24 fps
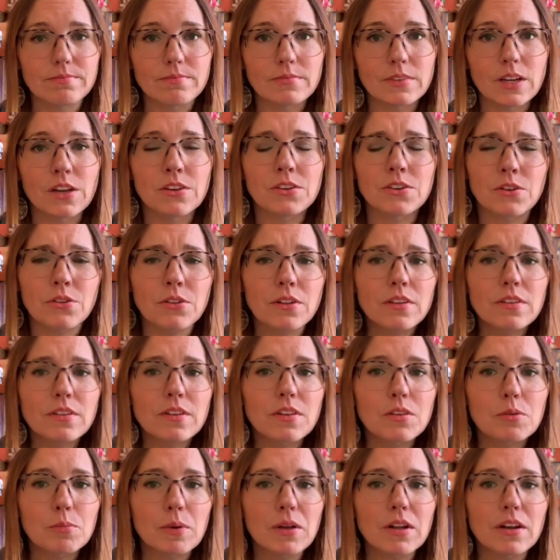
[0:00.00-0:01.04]
So this has
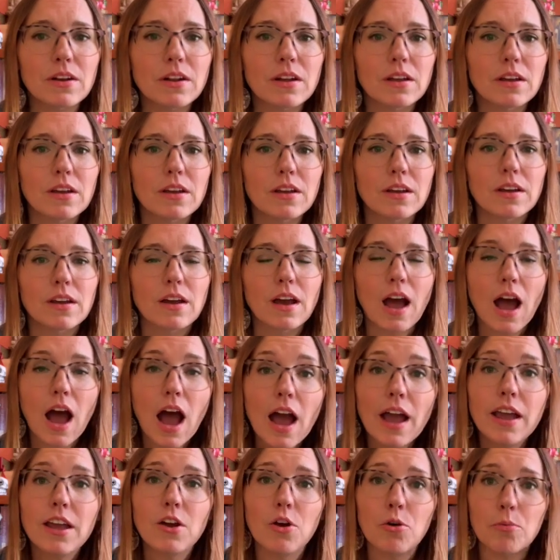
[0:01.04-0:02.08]
been
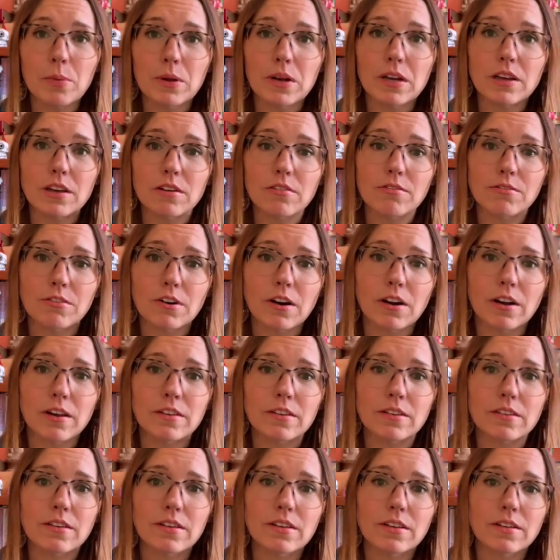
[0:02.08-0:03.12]
eye-opening for
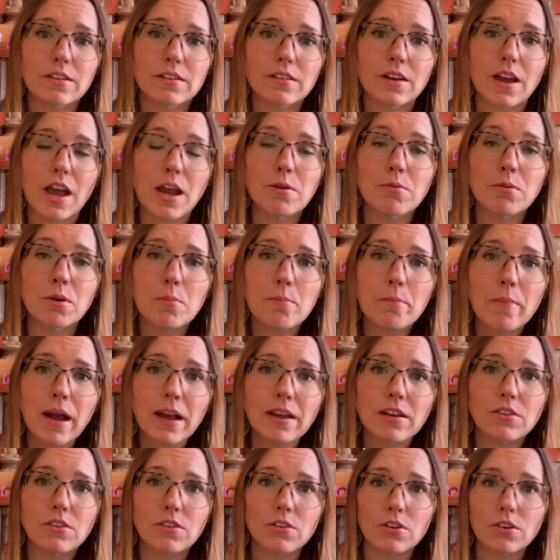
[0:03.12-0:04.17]
us, a
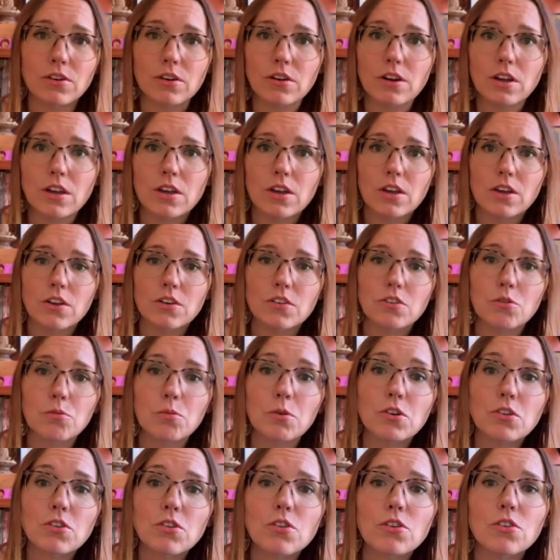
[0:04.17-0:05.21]
reminder to
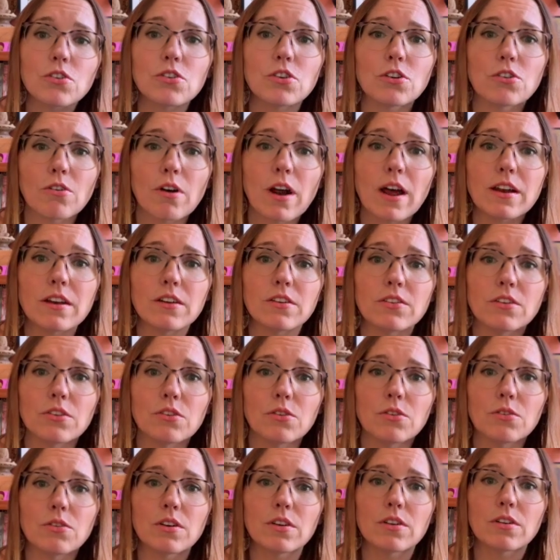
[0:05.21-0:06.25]
return to
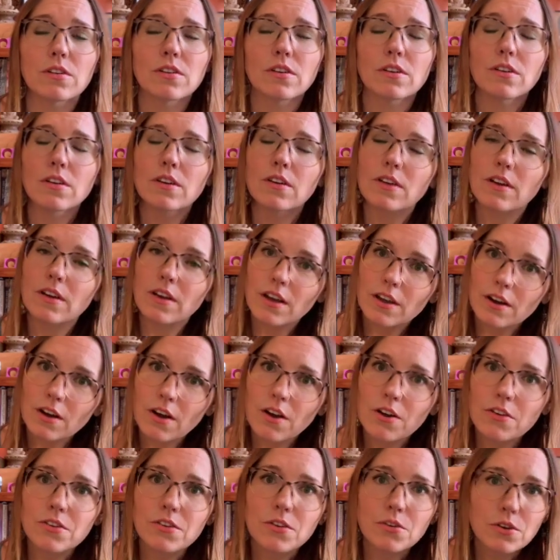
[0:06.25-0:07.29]
gratitude, and
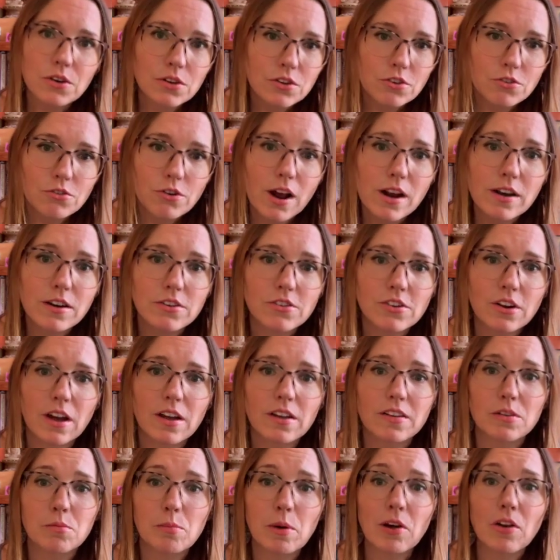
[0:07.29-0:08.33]
also to
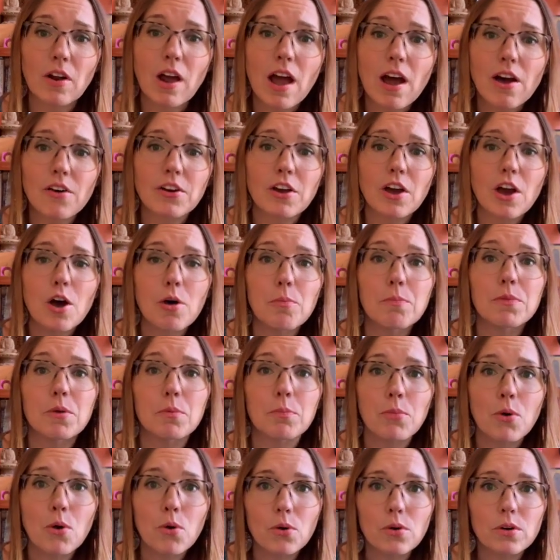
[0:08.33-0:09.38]
strategize about how to help the
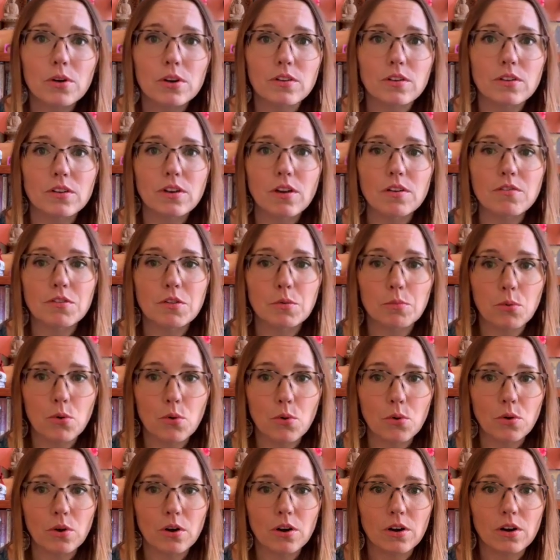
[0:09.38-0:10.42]
poorest of the
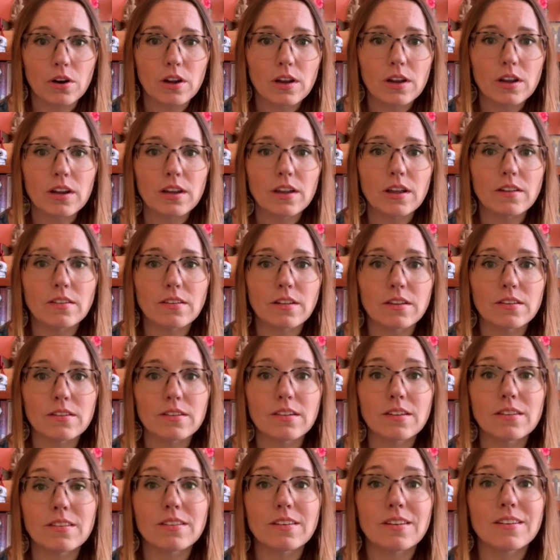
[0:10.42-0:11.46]
poor get the
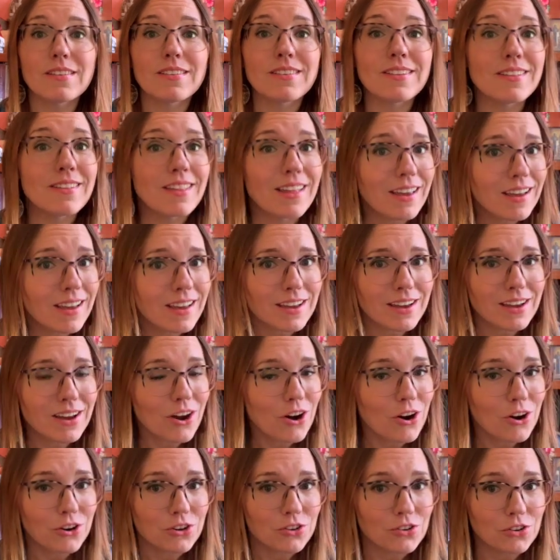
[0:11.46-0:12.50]
assistance they
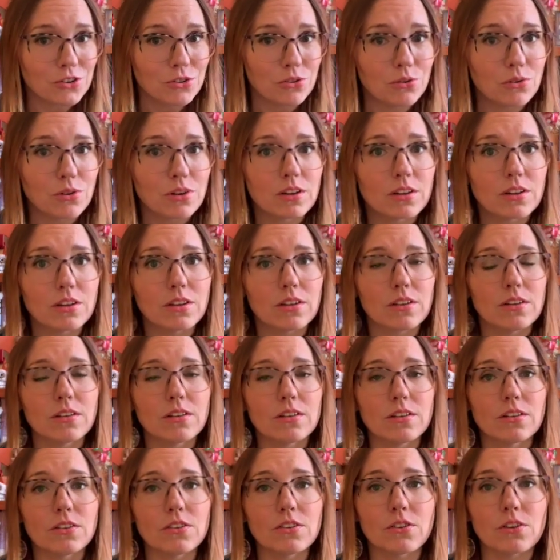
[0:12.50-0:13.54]
are due
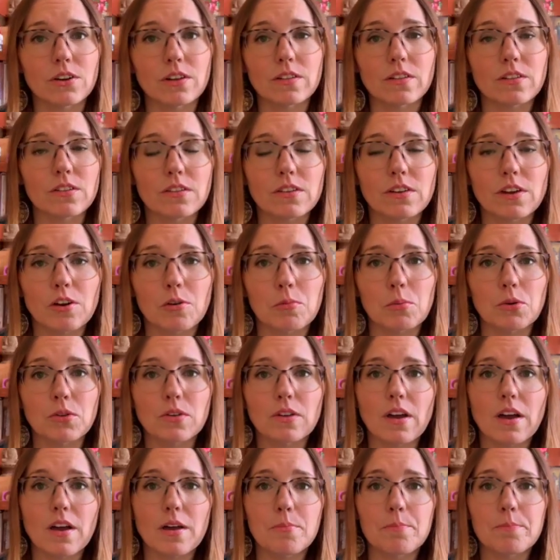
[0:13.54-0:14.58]
during this terrible
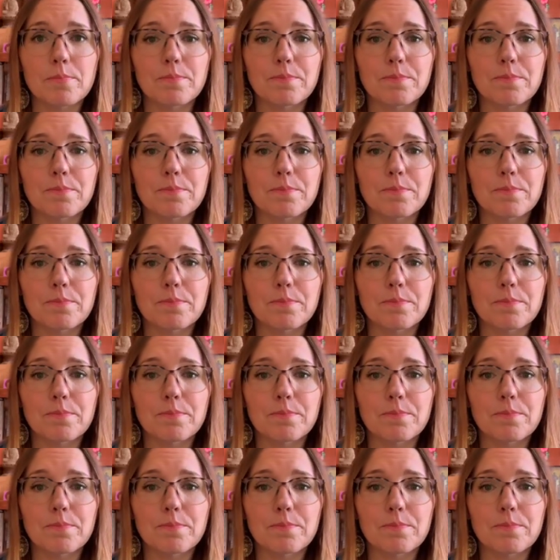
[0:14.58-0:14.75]
time.